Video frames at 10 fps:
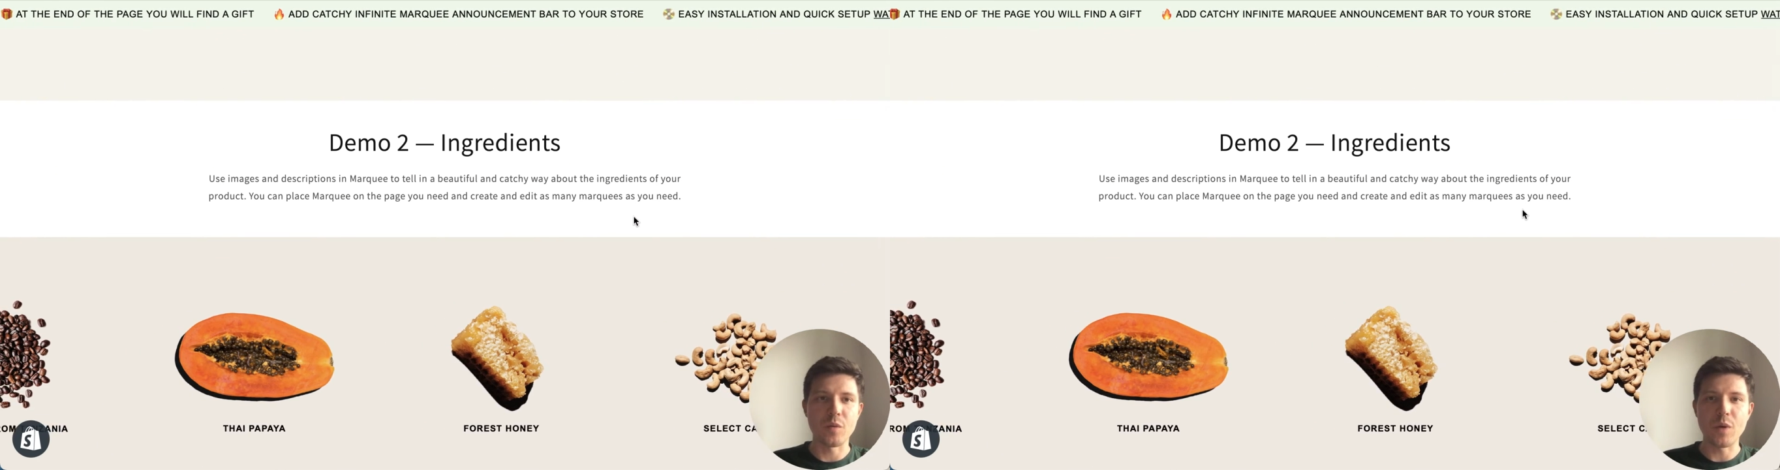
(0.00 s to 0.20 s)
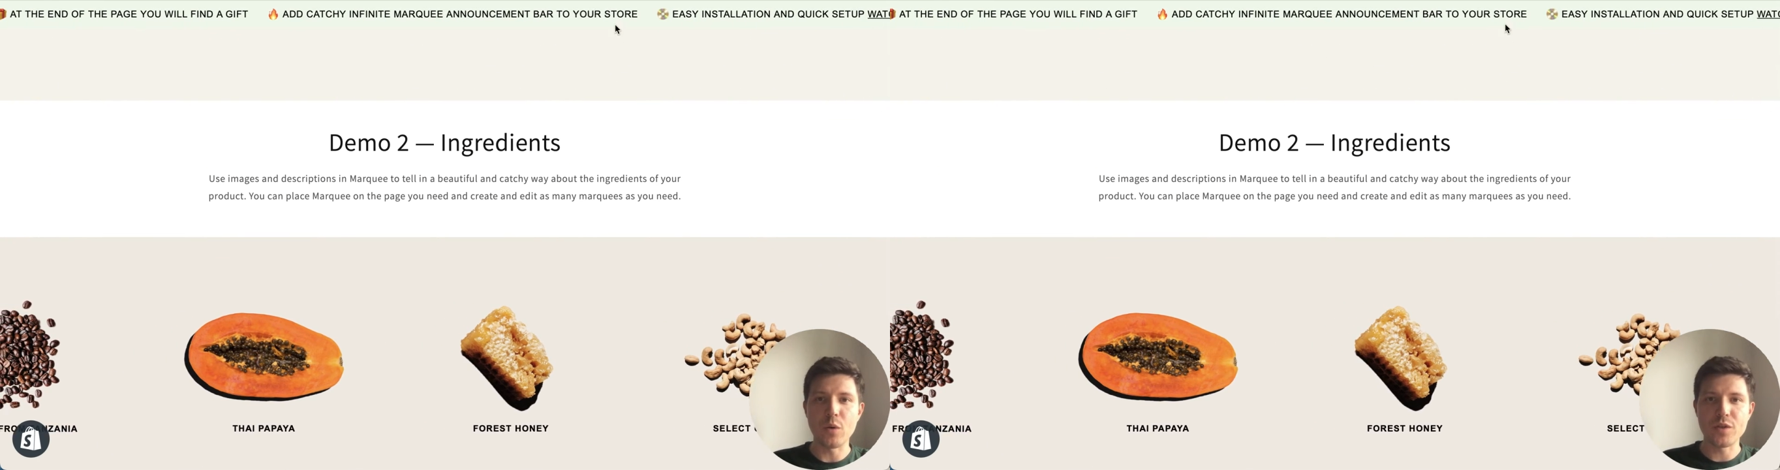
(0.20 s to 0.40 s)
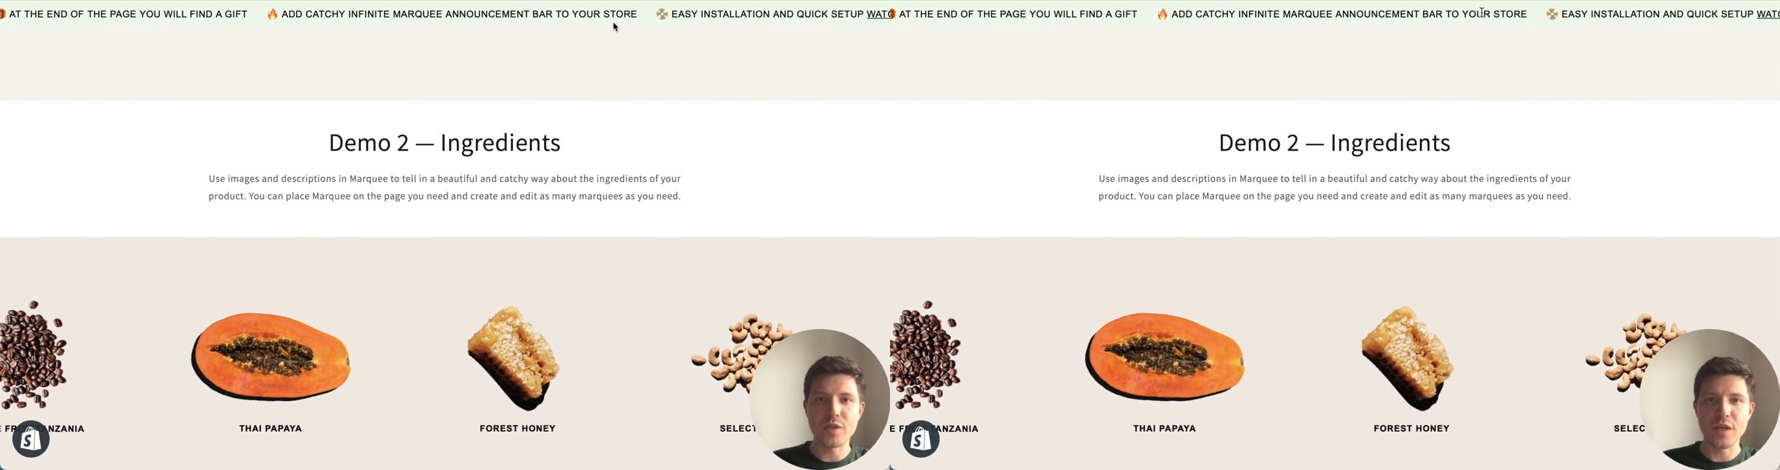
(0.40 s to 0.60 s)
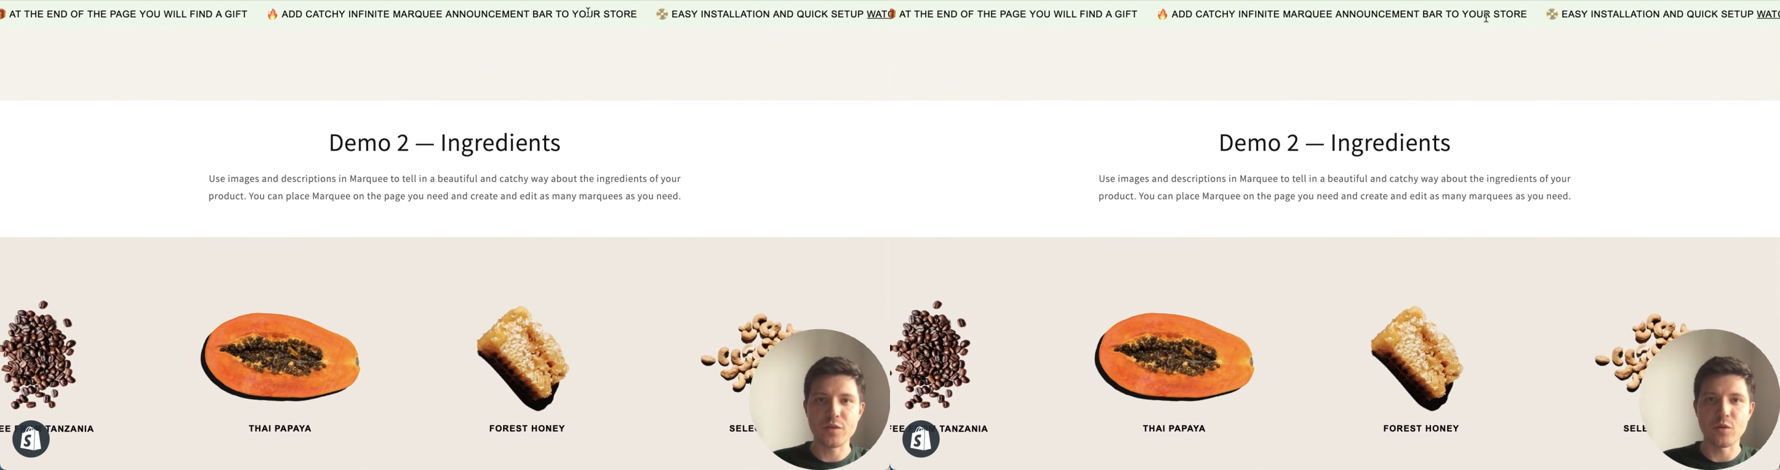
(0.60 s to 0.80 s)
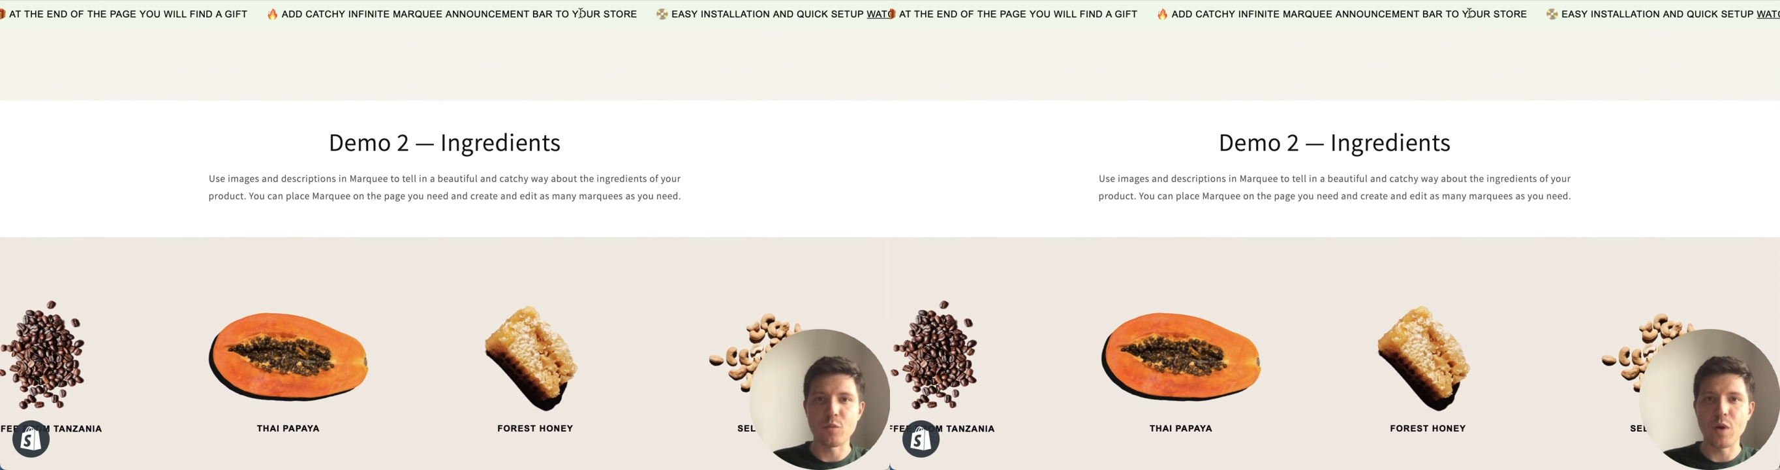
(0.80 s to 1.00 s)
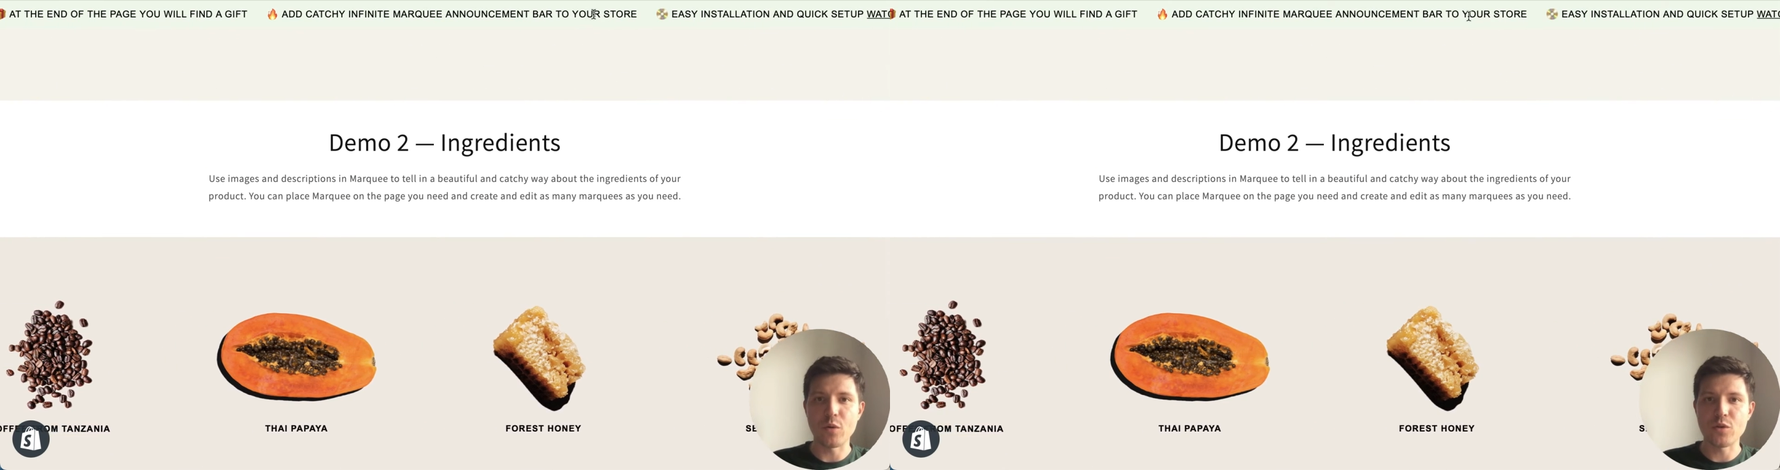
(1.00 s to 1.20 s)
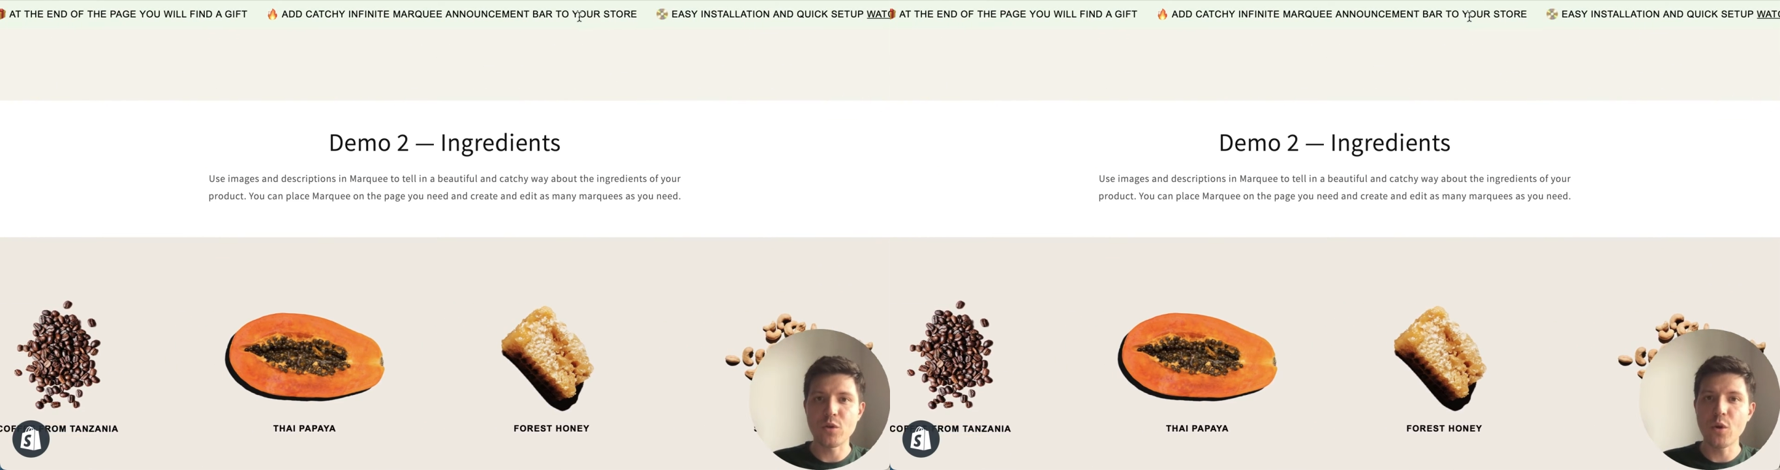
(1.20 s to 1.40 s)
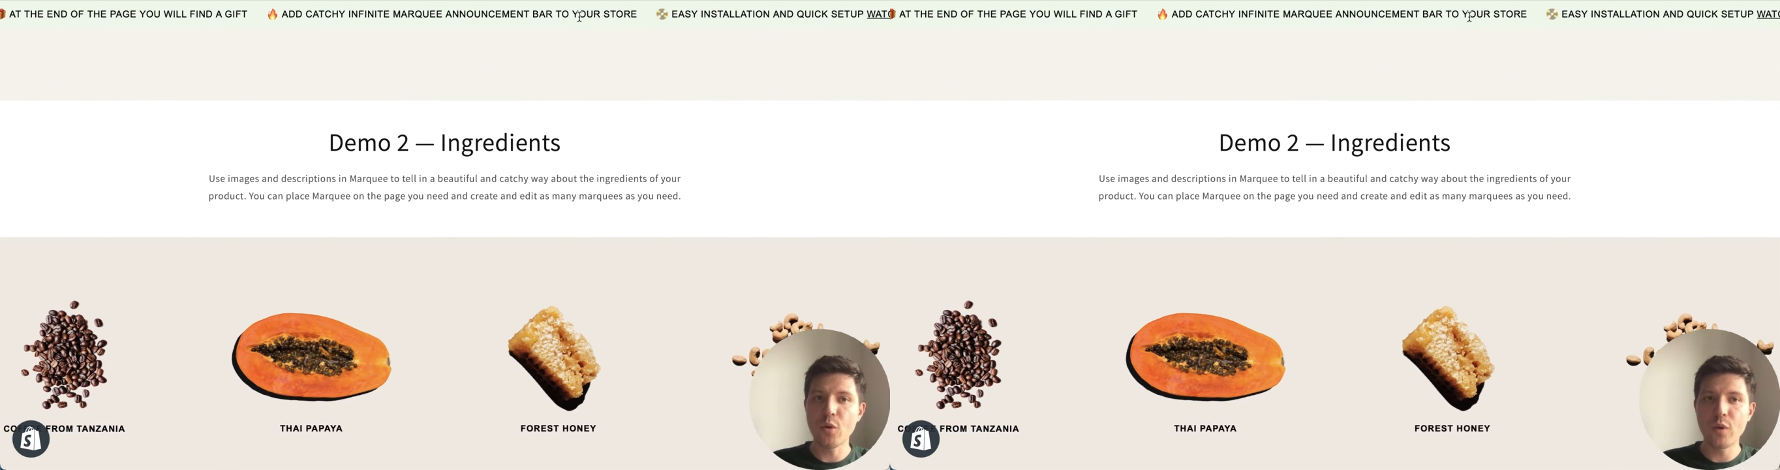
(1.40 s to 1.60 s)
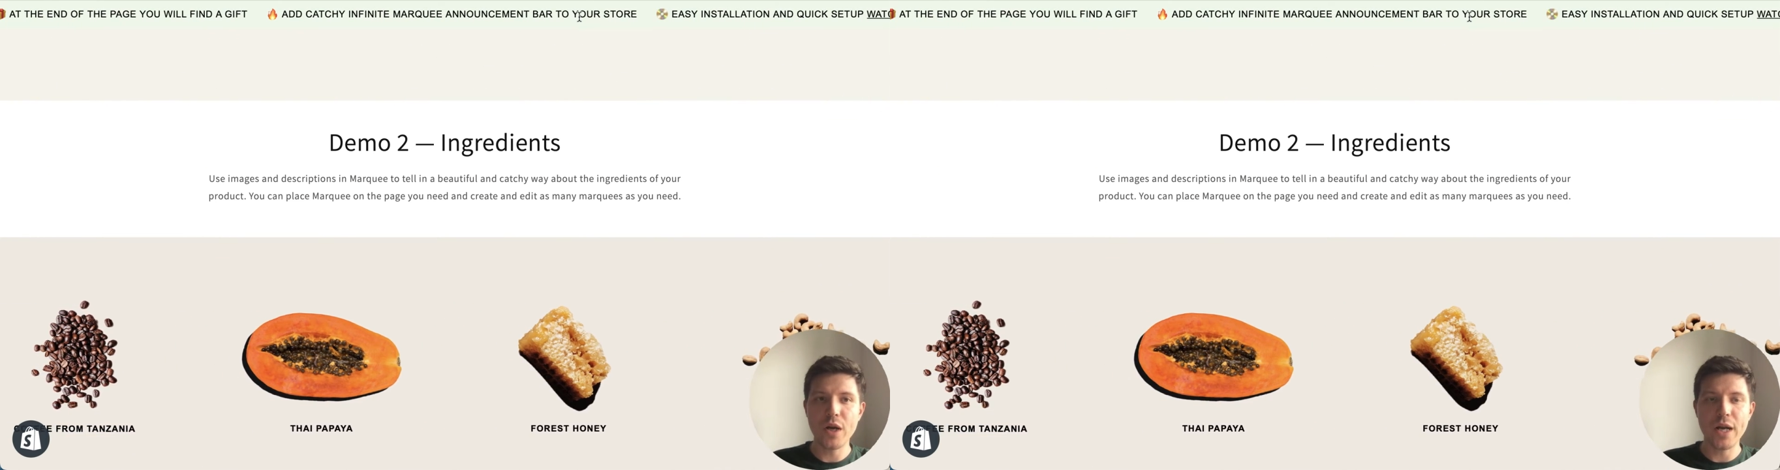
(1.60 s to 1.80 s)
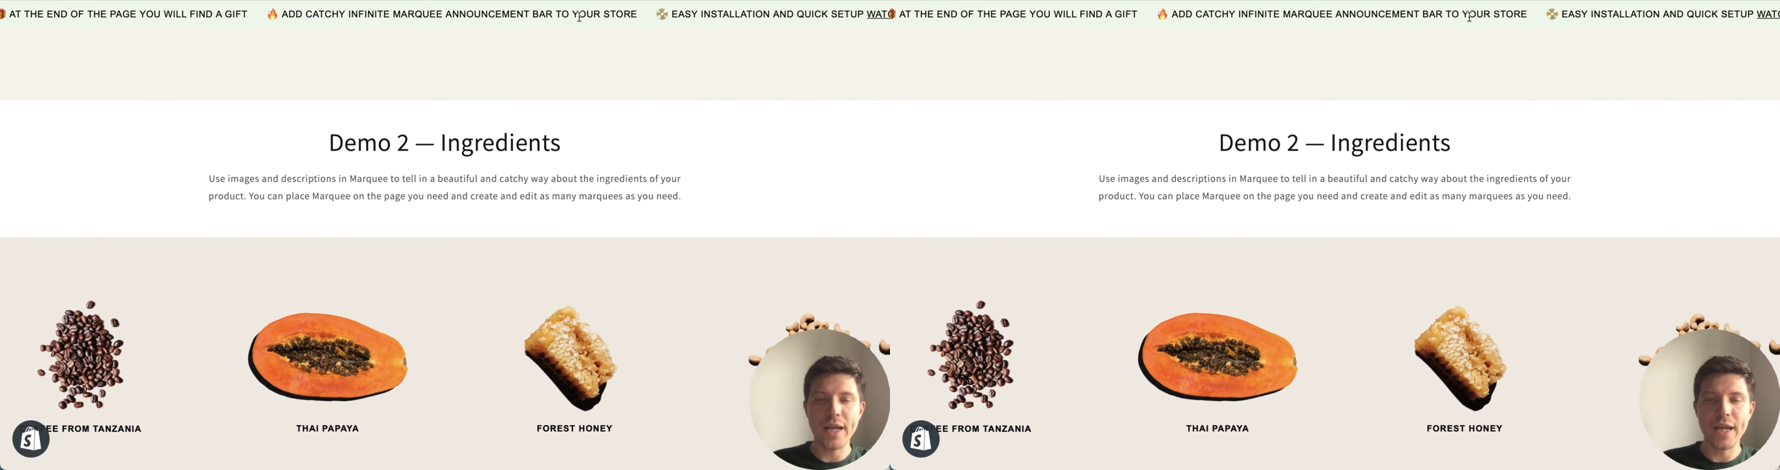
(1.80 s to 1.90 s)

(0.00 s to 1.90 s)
pause text on mouse over